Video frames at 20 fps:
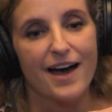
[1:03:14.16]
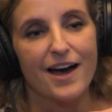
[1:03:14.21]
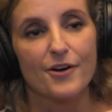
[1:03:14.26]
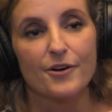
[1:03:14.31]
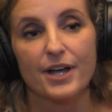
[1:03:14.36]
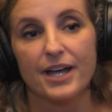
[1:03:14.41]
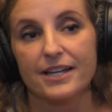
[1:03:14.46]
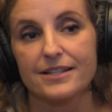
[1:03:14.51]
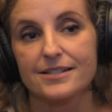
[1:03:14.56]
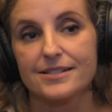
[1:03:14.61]

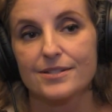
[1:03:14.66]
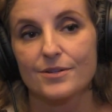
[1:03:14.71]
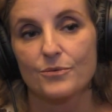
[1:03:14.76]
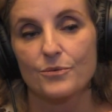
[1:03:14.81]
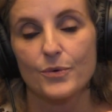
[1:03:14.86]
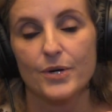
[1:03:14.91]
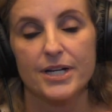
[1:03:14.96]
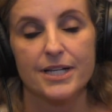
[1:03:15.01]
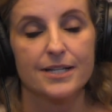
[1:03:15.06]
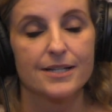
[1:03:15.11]
Okay, so
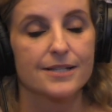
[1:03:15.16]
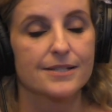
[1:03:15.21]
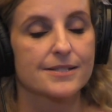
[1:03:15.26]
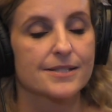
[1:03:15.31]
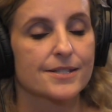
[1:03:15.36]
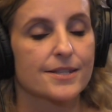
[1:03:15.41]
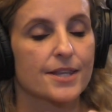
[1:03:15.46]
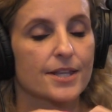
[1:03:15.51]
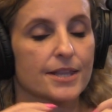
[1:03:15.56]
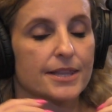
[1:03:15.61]
what
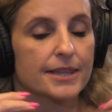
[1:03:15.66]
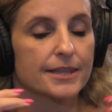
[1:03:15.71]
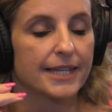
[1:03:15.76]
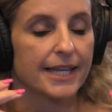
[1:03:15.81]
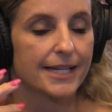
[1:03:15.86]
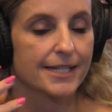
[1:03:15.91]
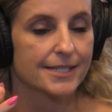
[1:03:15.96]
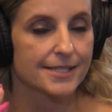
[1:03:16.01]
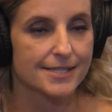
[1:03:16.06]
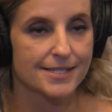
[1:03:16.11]
is the
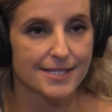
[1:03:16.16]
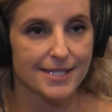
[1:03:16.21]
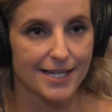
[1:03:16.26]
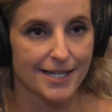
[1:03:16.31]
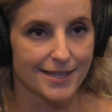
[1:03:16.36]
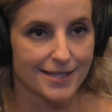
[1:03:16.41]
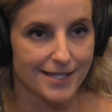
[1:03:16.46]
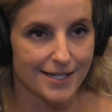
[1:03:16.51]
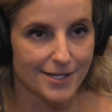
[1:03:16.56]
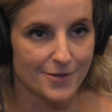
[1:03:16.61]
latest
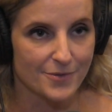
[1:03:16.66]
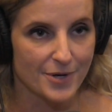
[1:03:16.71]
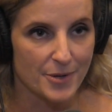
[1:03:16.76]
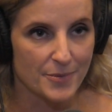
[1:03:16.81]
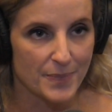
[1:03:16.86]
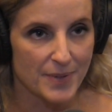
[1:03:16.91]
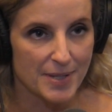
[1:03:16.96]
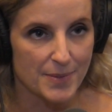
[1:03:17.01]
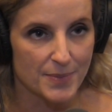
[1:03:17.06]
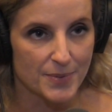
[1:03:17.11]
thing that you
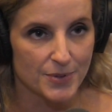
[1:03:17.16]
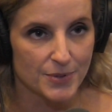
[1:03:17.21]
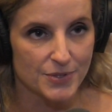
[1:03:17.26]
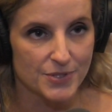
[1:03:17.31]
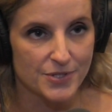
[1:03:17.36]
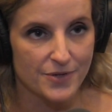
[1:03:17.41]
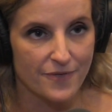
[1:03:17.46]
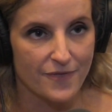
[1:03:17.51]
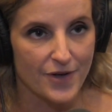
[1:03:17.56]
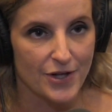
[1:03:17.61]
want people
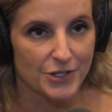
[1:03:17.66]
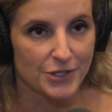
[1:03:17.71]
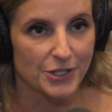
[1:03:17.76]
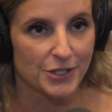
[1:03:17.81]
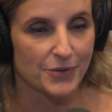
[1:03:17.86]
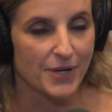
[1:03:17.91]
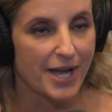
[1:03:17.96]
to follow you?